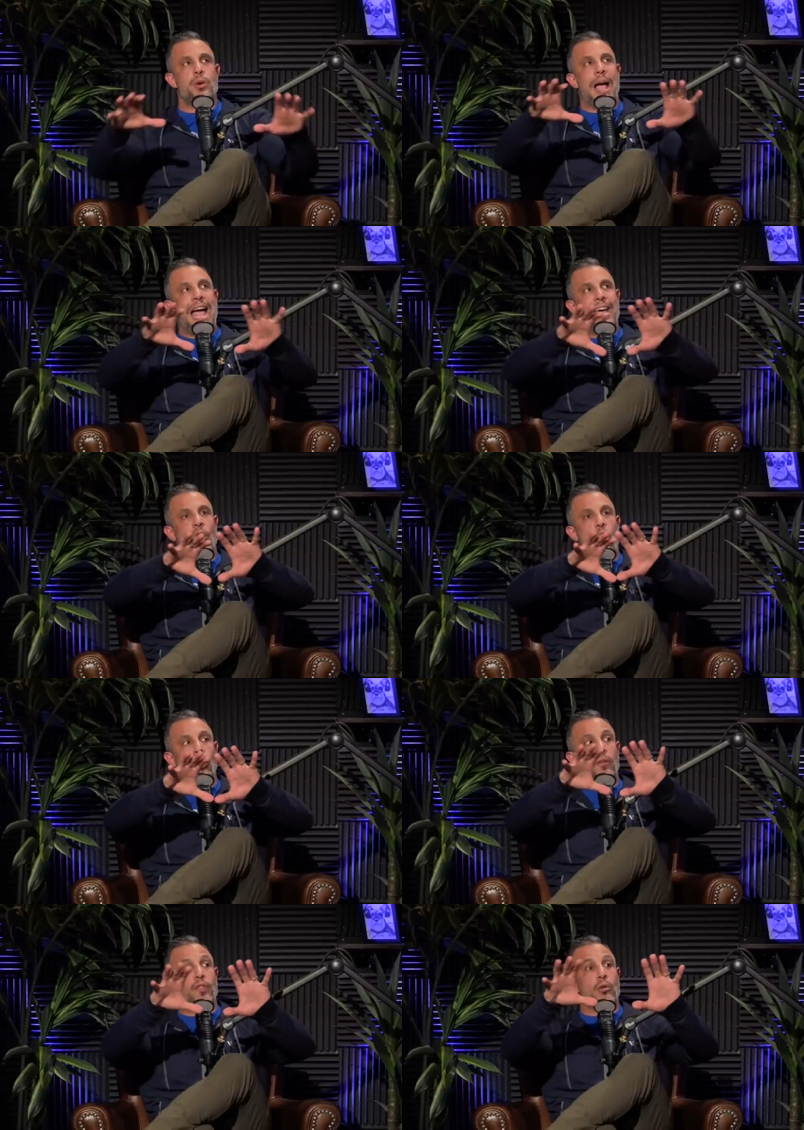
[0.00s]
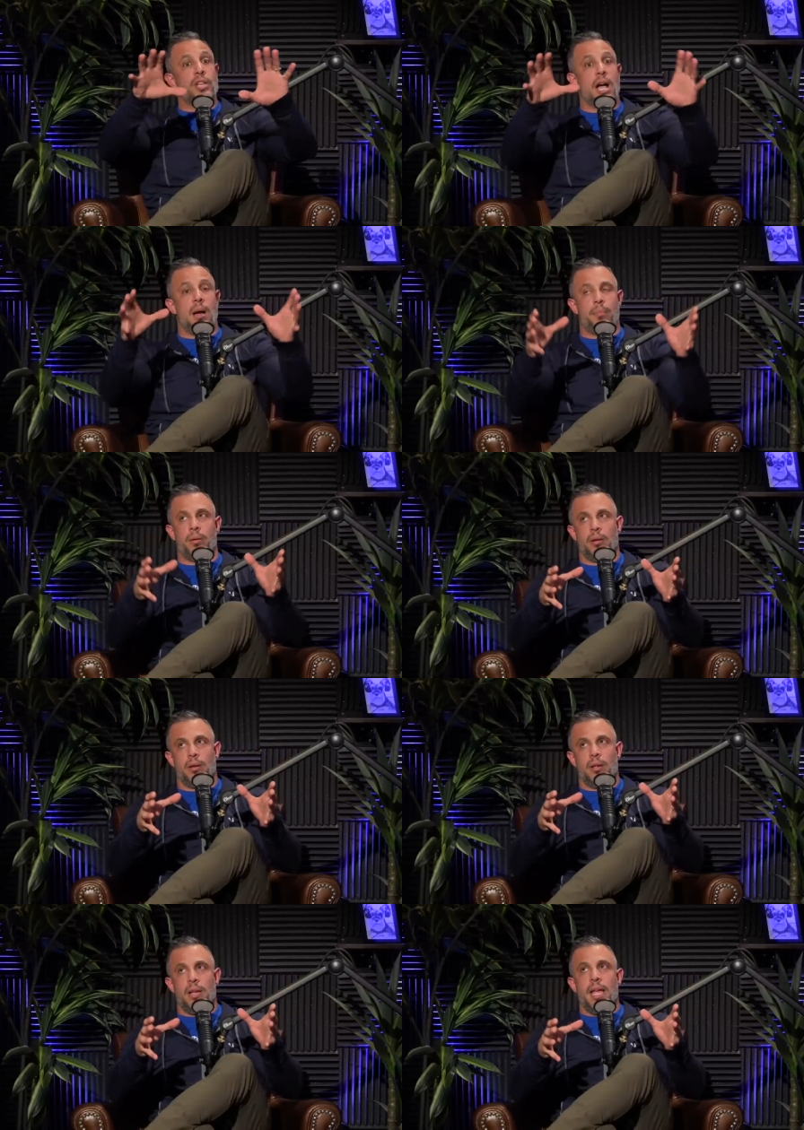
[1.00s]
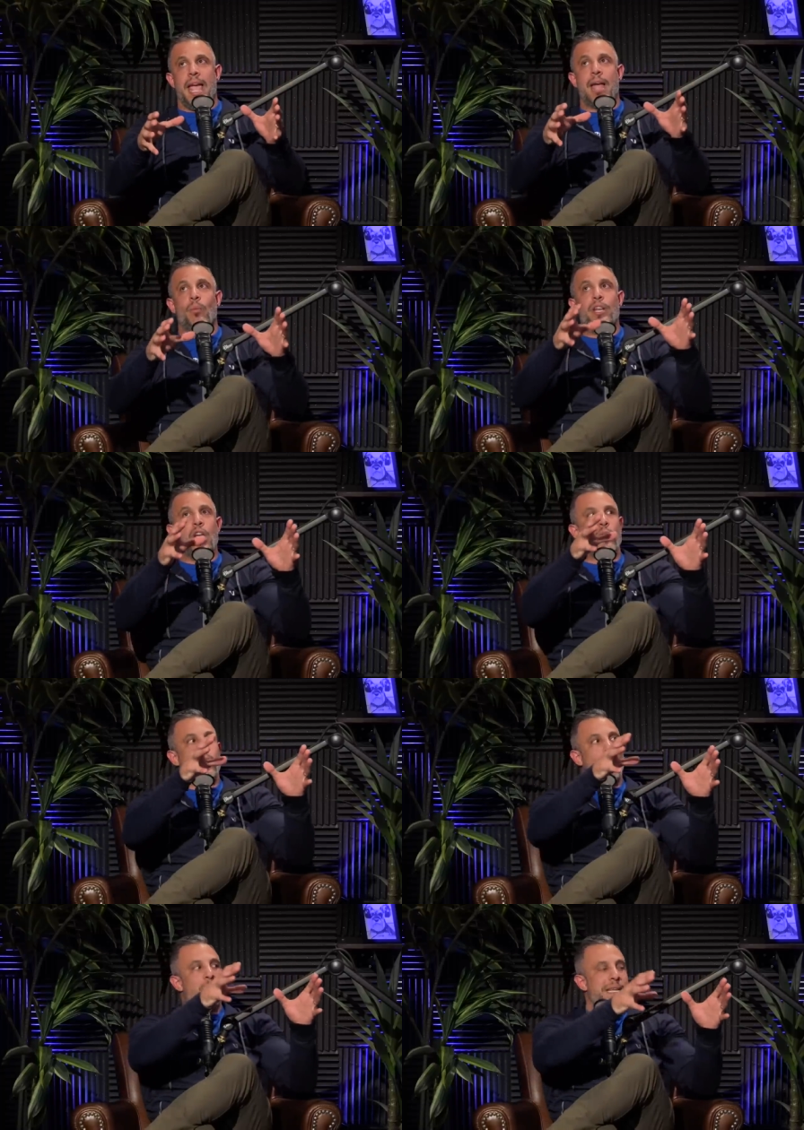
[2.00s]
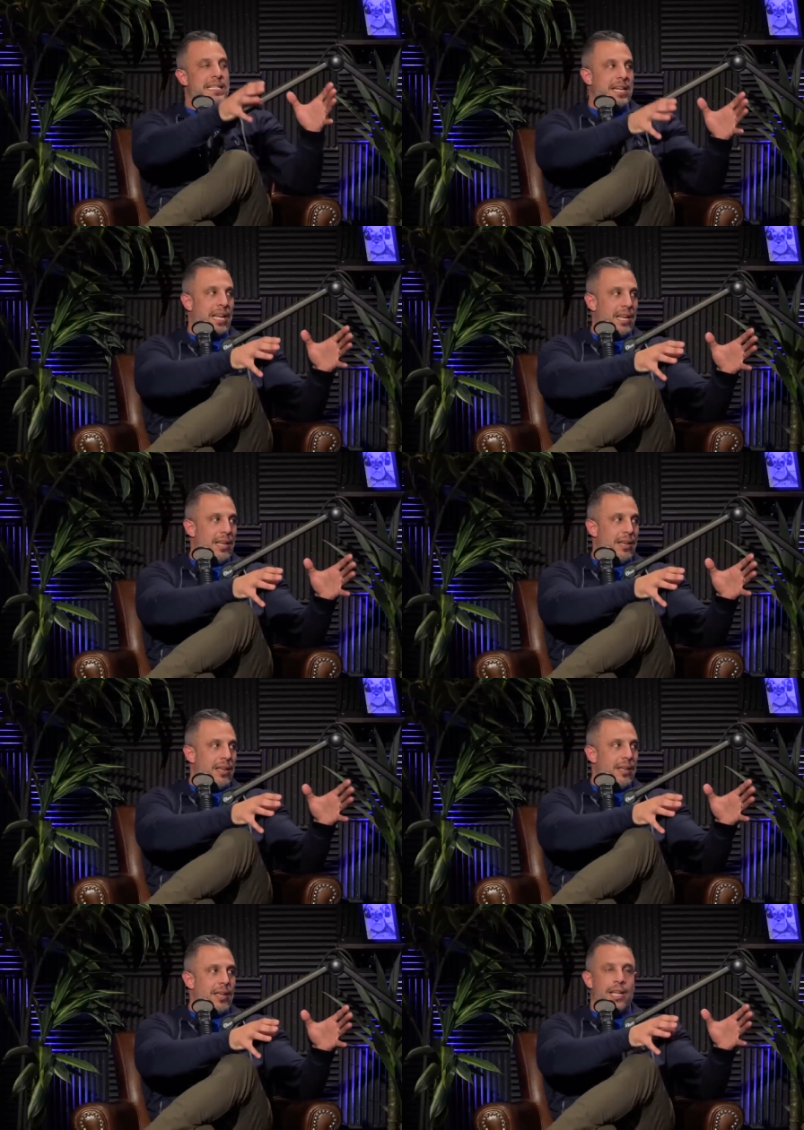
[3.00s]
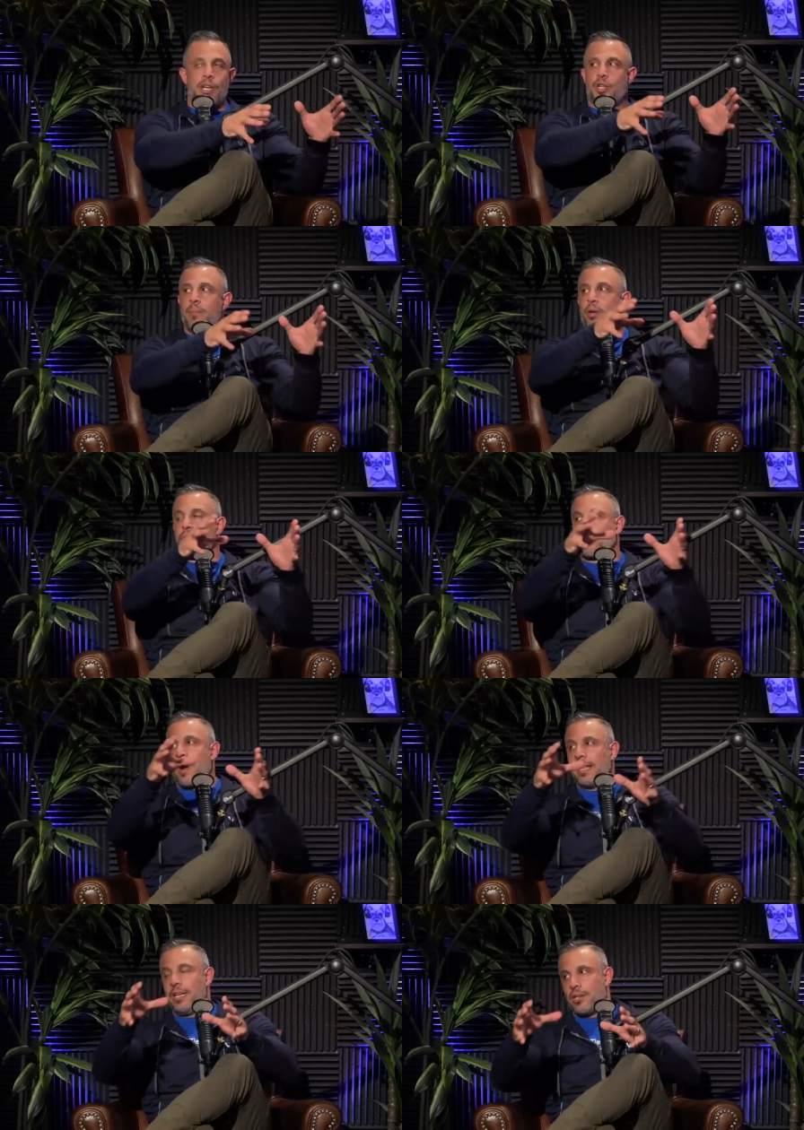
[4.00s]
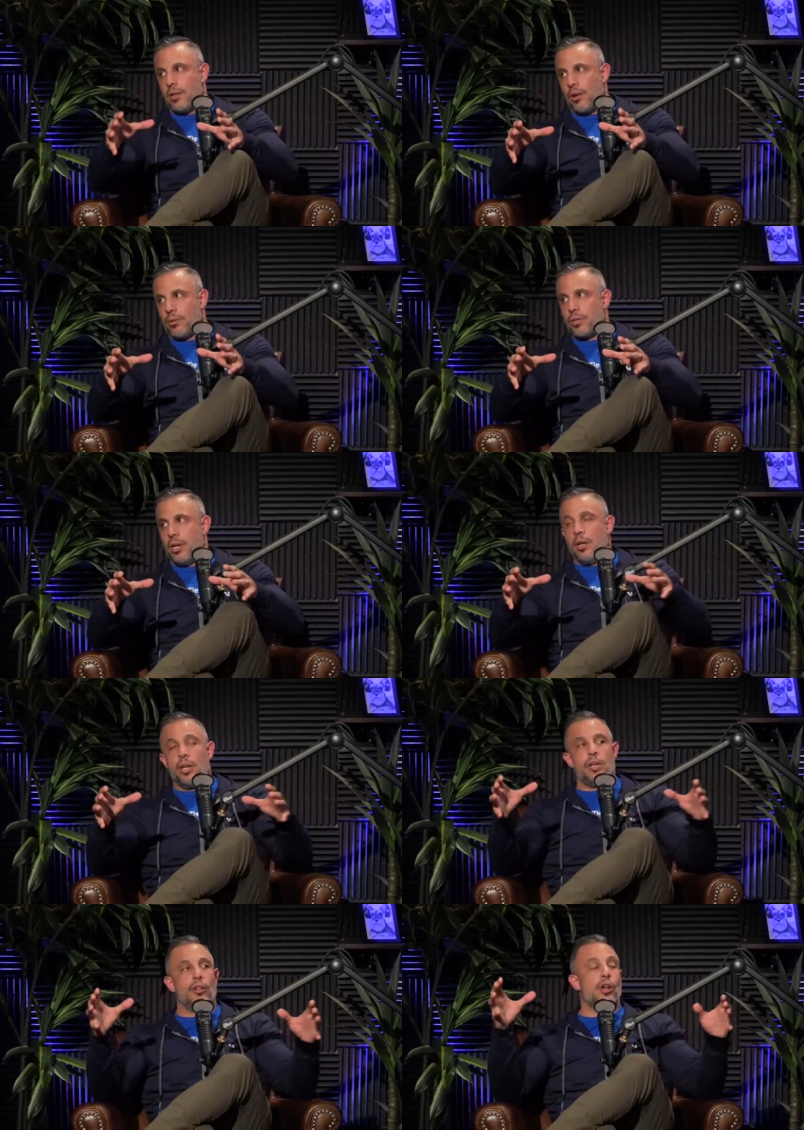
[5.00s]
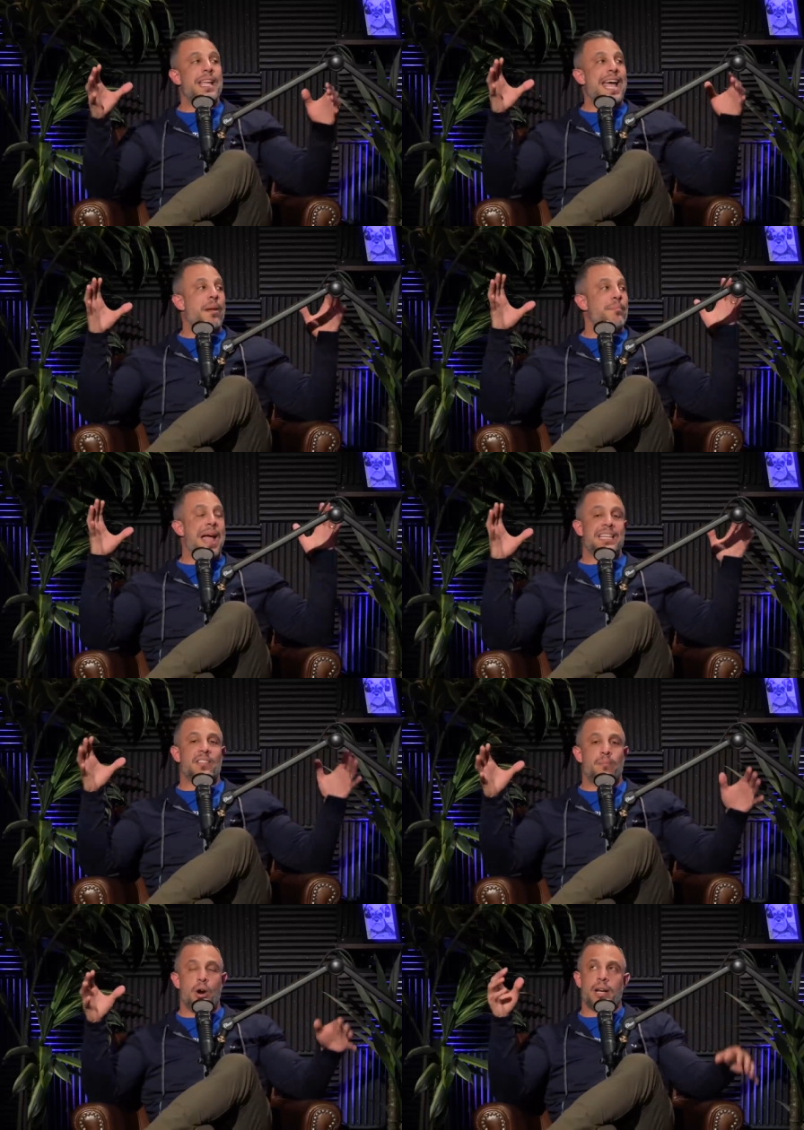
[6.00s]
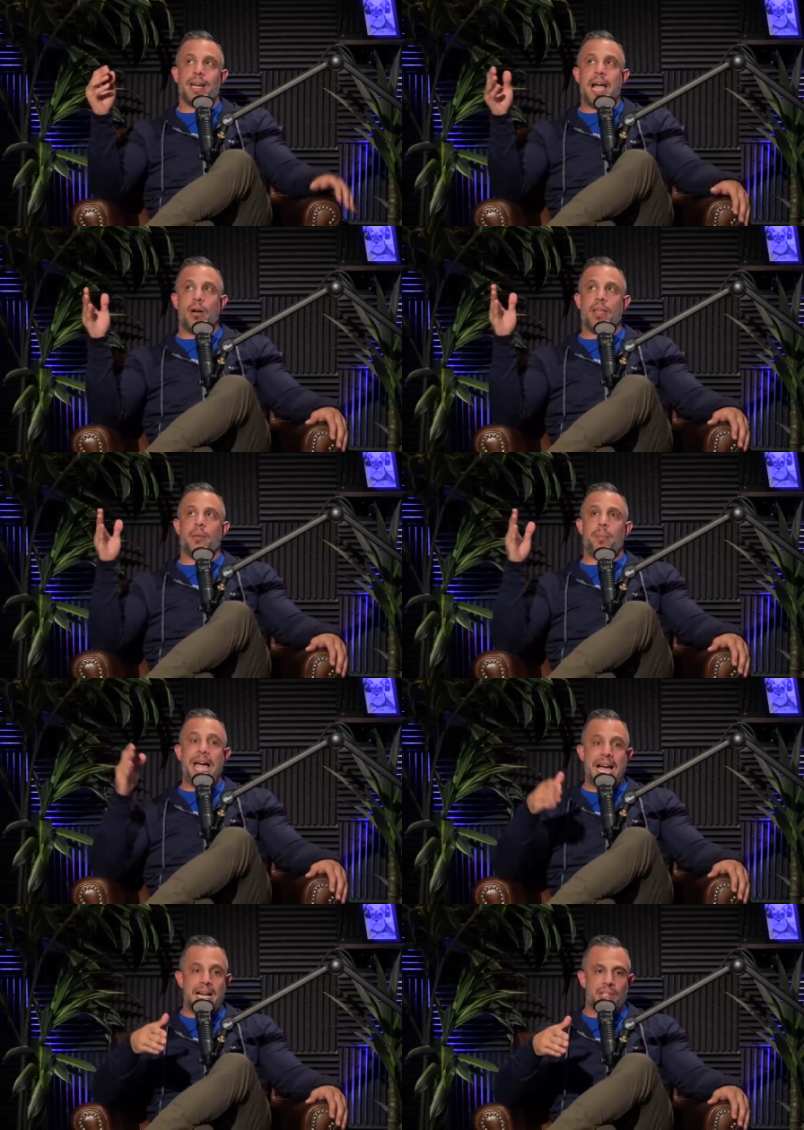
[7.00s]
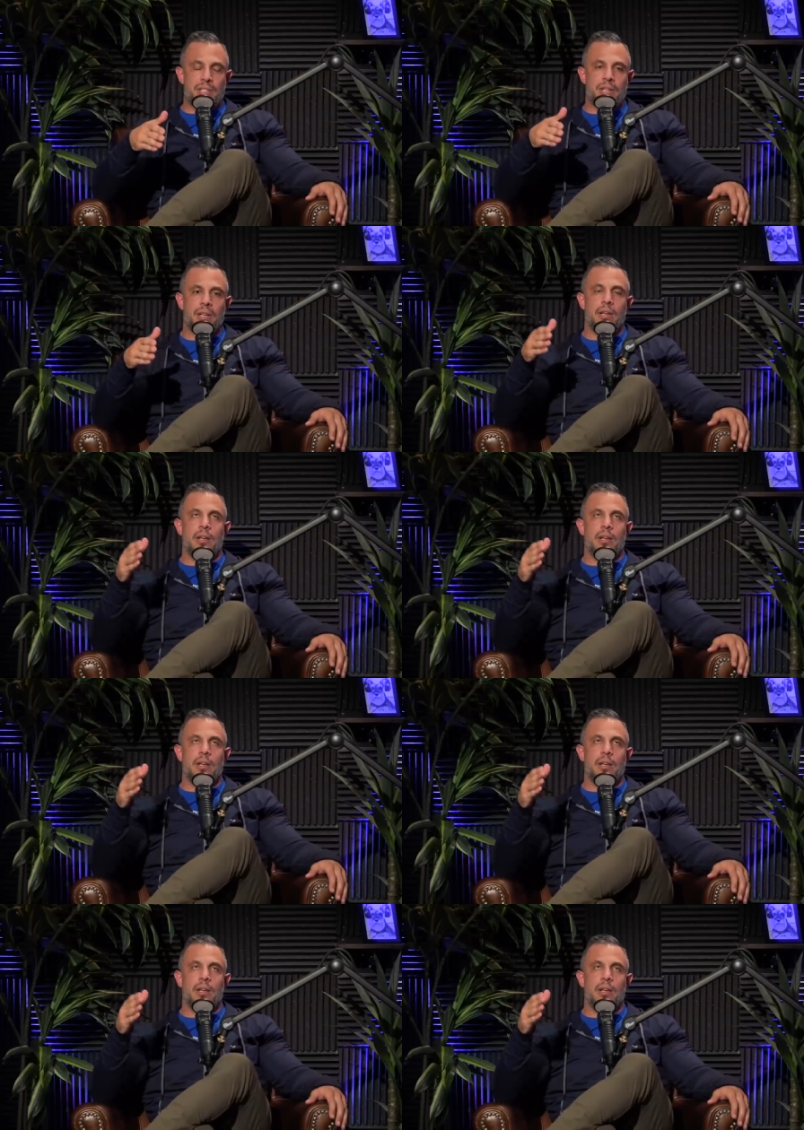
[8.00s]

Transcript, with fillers: you add all of those up, and we know that obesity contributes greatly to those, you're looking at a massive market. Now, in the past,